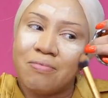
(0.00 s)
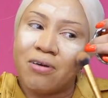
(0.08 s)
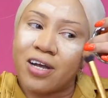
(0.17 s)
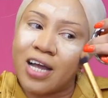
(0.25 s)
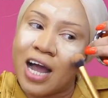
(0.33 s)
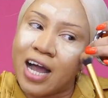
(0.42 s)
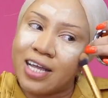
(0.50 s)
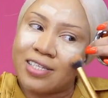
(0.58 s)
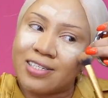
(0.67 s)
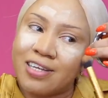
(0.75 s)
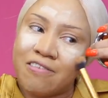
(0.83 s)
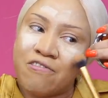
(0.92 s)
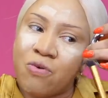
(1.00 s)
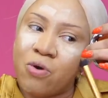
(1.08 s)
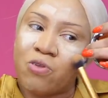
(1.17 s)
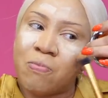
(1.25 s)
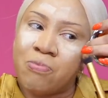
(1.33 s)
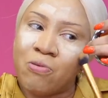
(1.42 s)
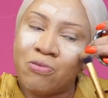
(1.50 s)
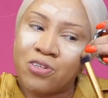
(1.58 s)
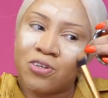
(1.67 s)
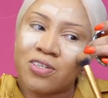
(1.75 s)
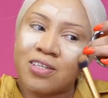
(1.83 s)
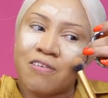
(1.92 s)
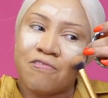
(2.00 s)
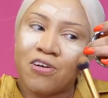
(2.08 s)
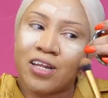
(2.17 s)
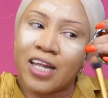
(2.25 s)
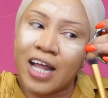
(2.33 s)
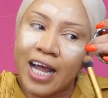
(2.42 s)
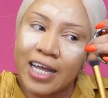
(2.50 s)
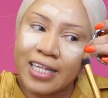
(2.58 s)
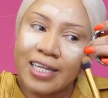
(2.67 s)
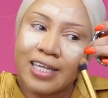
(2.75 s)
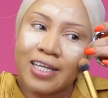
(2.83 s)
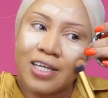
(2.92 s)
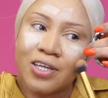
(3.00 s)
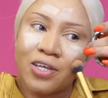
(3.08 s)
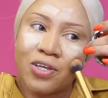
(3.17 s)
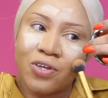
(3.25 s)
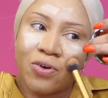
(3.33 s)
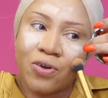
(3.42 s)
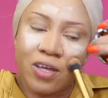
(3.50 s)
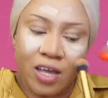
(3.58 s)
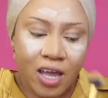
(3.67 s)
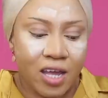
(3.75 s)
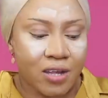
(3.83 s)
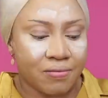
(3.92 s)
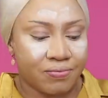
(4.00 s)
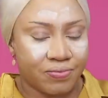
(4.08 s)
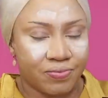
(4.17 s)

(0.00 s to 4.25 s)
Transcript: But guys, if you want to promote yourself online, okay,